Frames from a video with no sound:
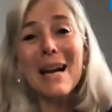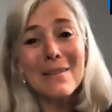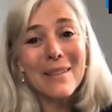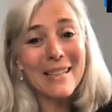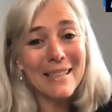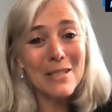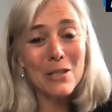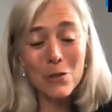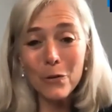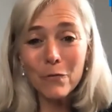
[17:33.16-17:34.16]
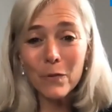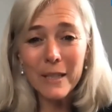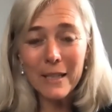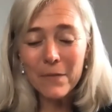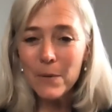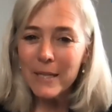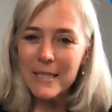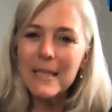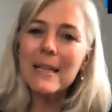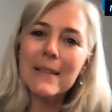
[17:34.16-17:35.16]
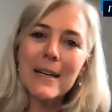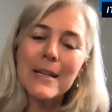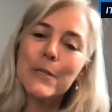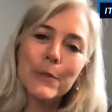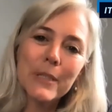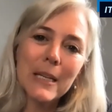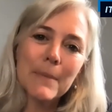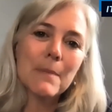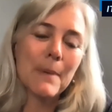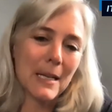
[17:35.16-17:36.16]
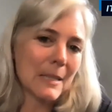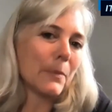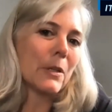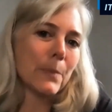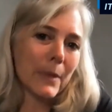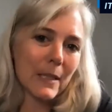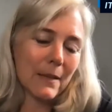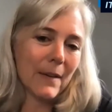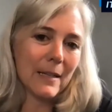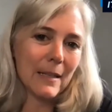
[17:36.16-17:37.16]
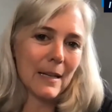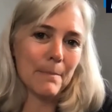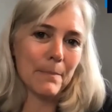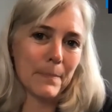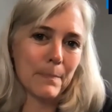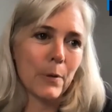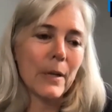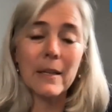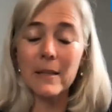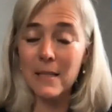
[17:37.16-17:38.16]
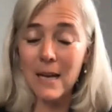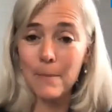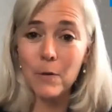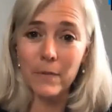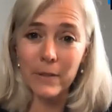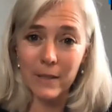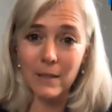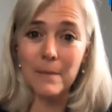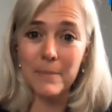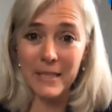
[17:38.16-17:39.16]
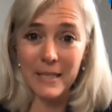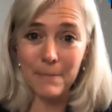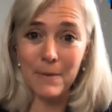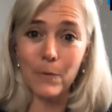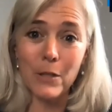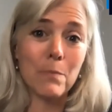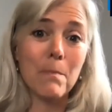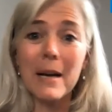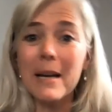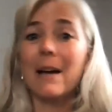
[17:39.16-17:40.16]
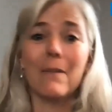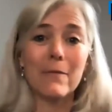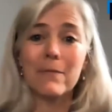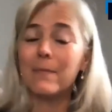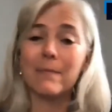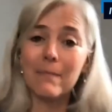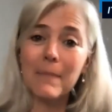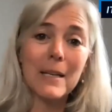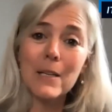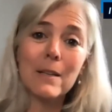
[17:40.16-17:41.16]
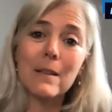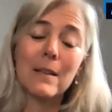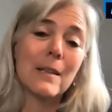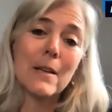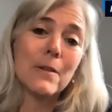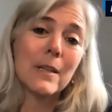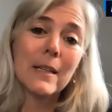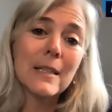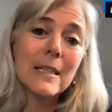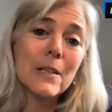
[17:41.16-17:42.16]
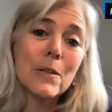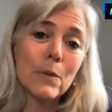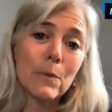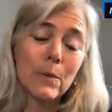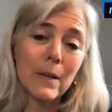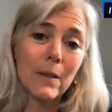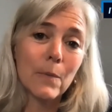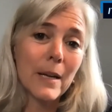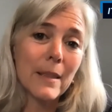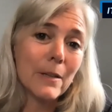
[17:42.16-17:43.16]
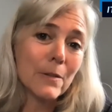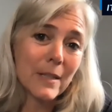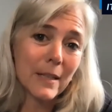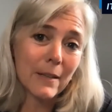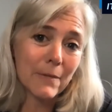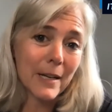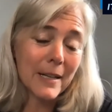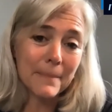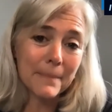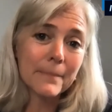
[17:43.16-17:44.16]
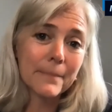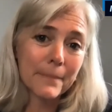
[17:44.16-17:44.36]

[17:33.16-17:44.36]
side of it is, truthfully, if you had stayed on the high school team, it's possible you wouldn't have ended up putting in the time over at the club team, which might have meant that you didn't continue in the way that you did, right?